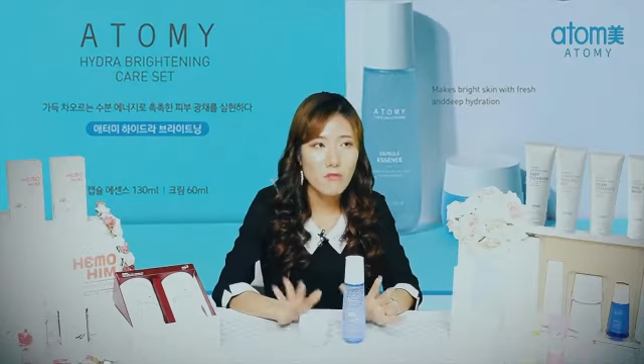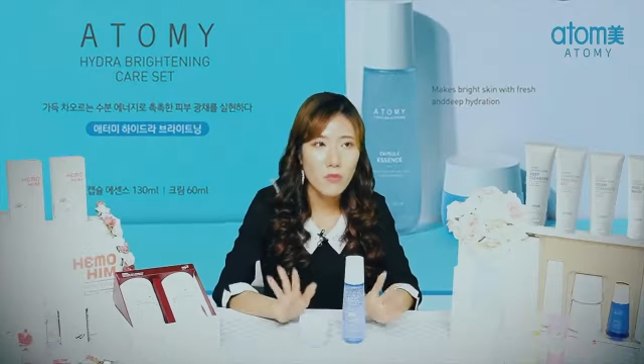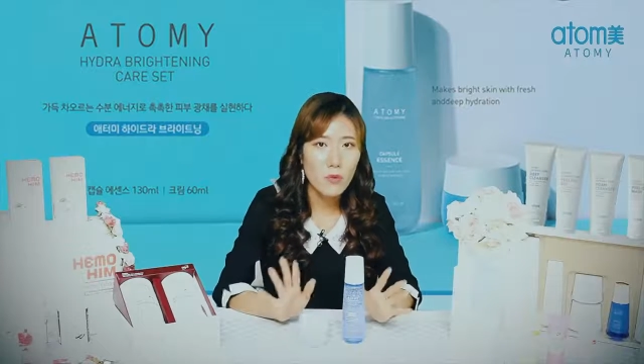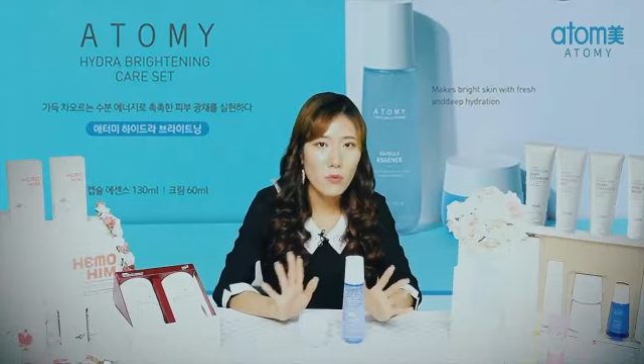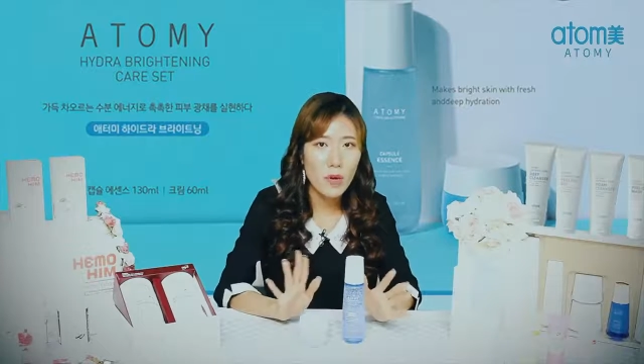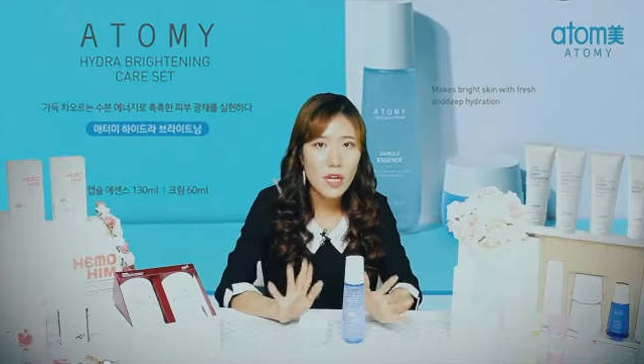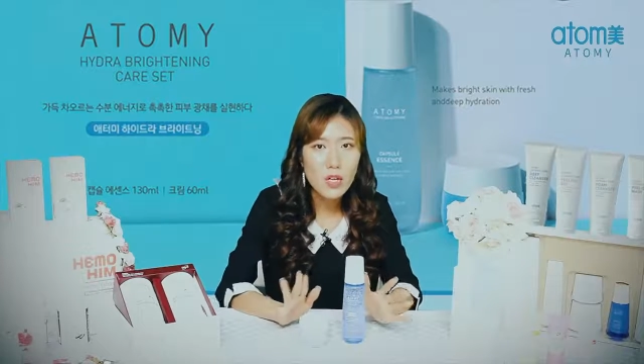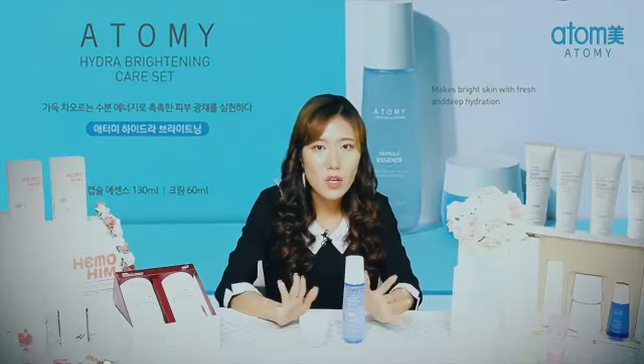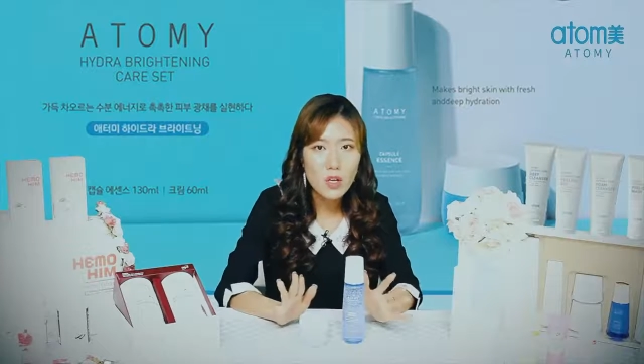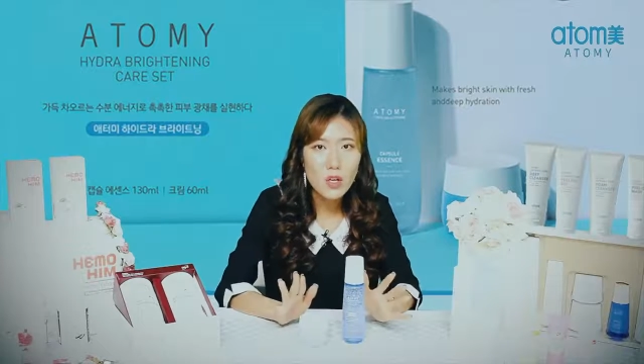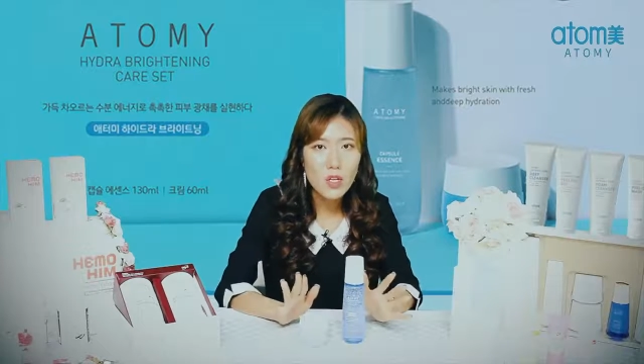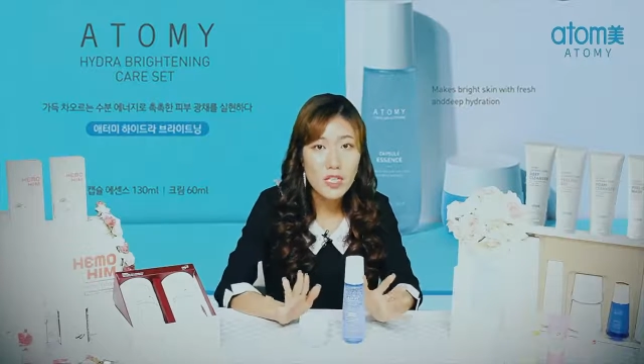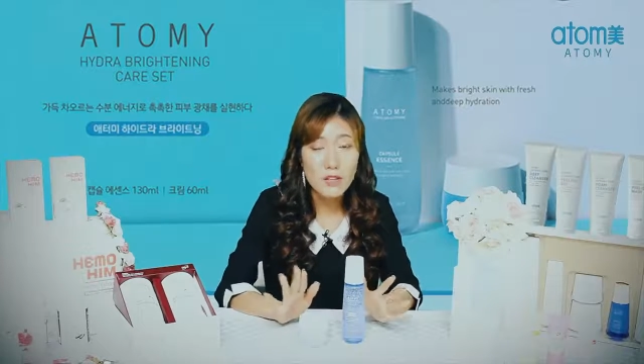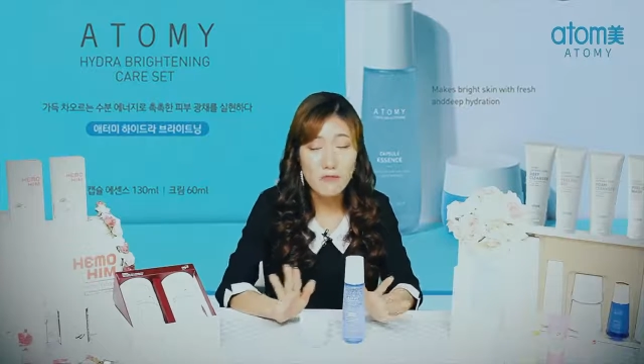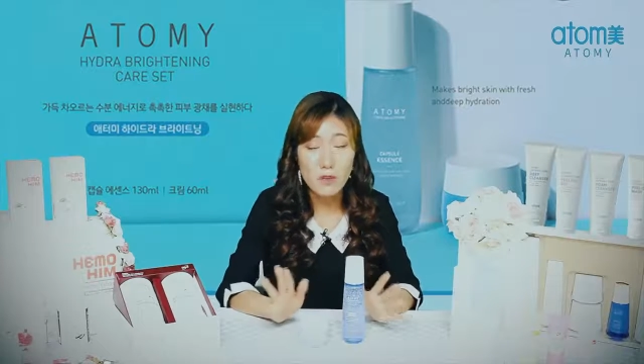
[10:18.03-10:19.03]
and for
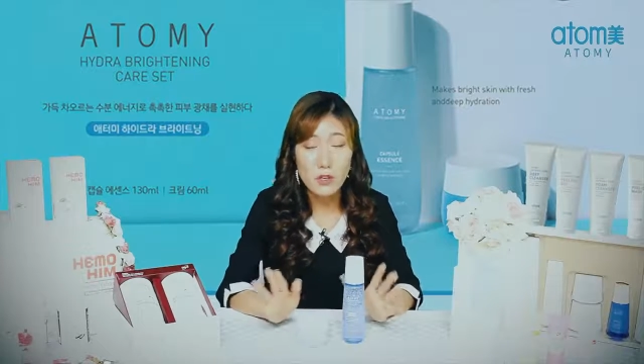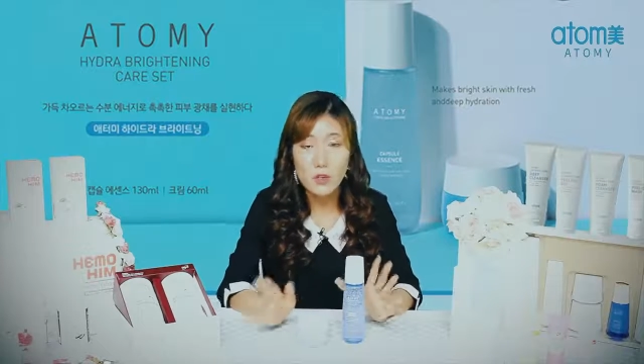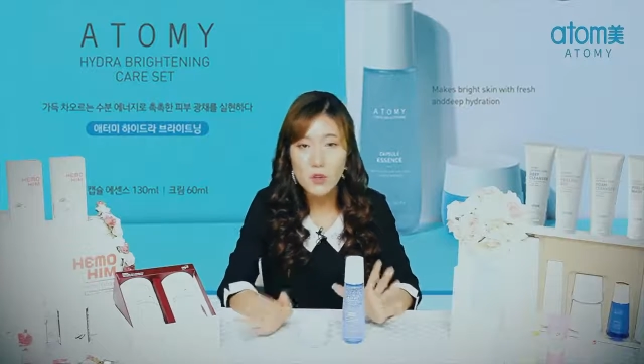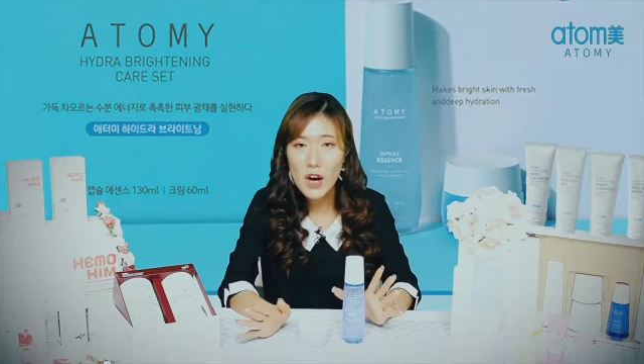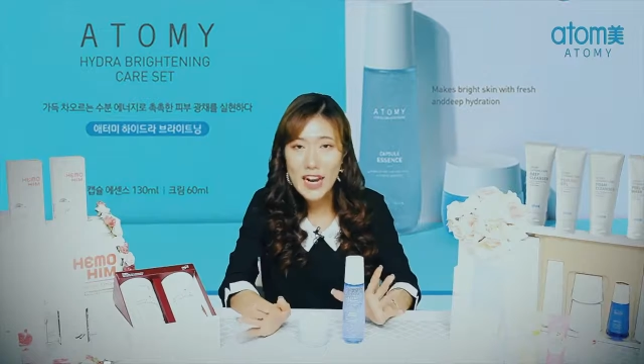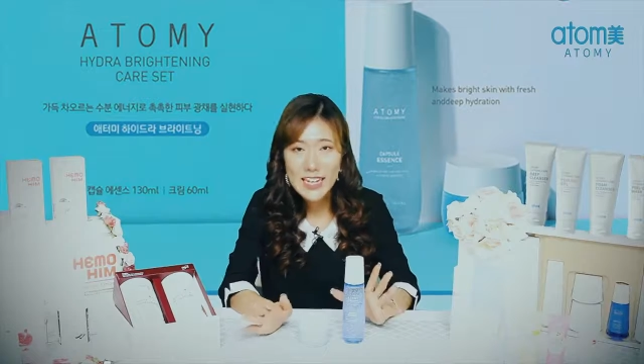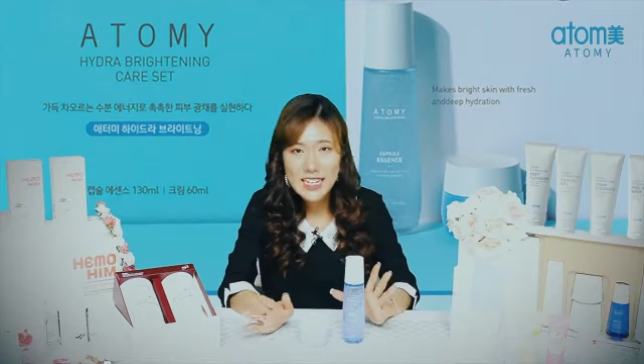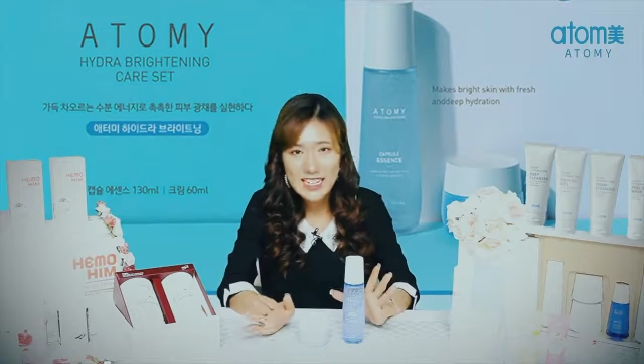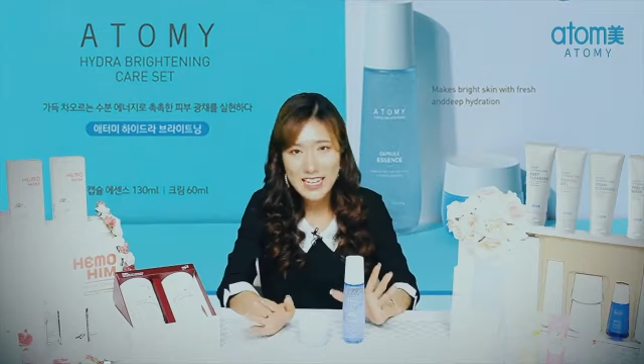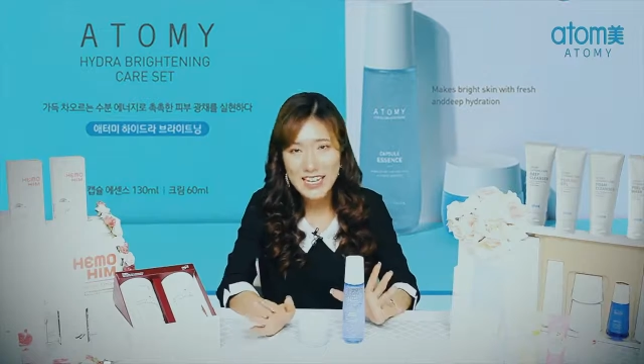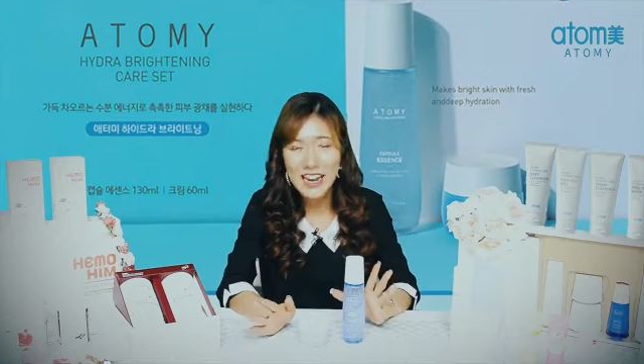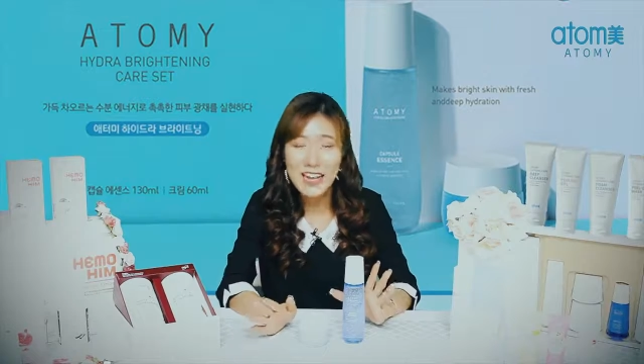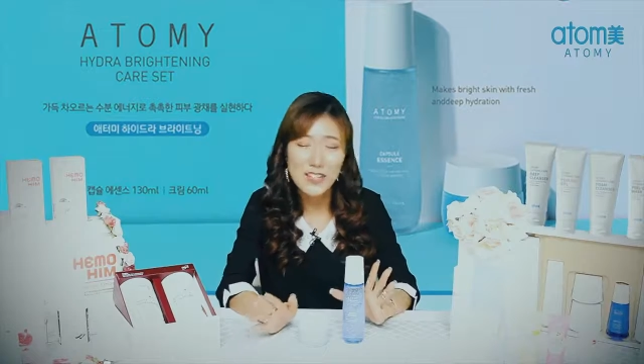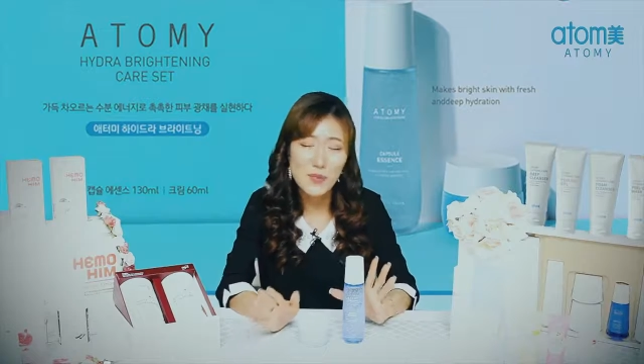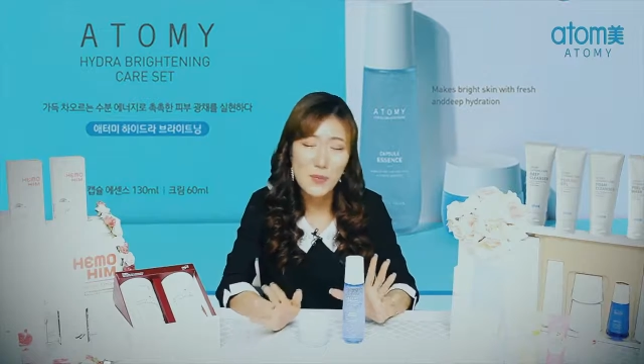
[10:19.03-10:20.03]
wrinkles and for dry
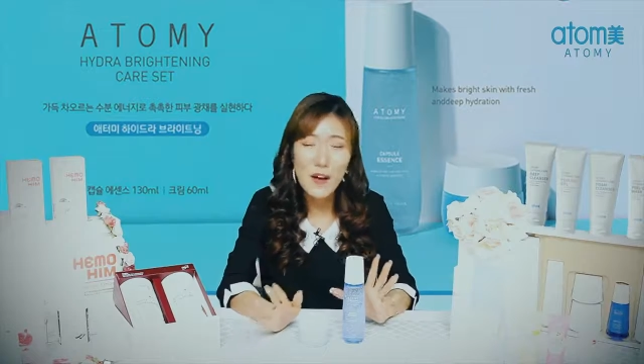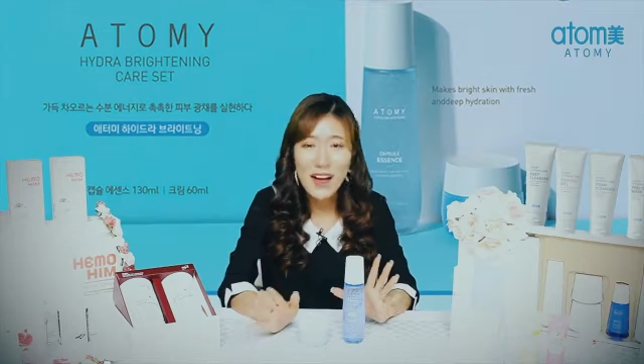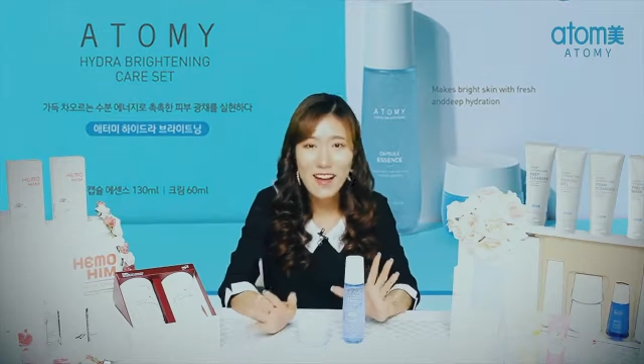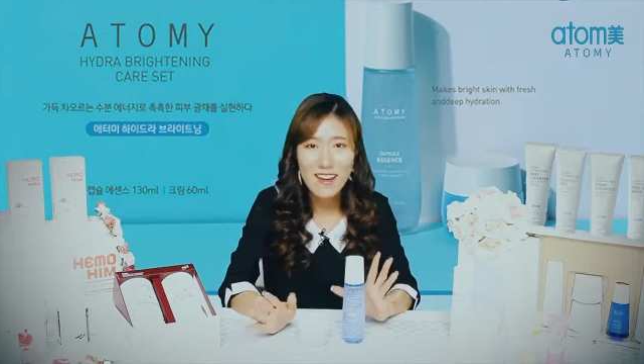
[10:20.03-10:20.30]
skin as